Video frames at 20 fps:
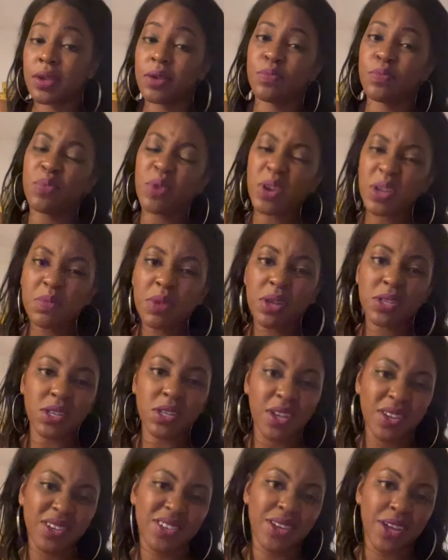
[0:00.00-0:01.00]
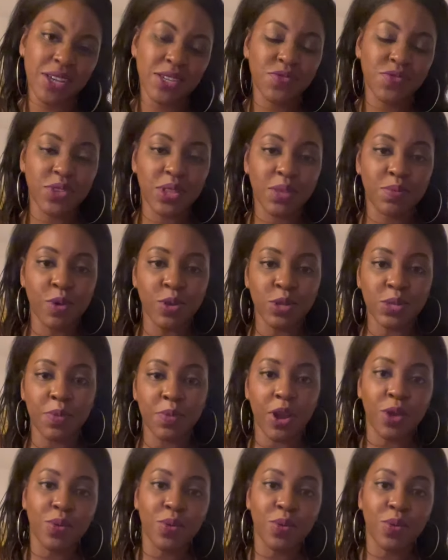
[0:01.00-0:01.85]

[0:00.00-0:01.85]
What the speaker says: pretty much untouched for the most part,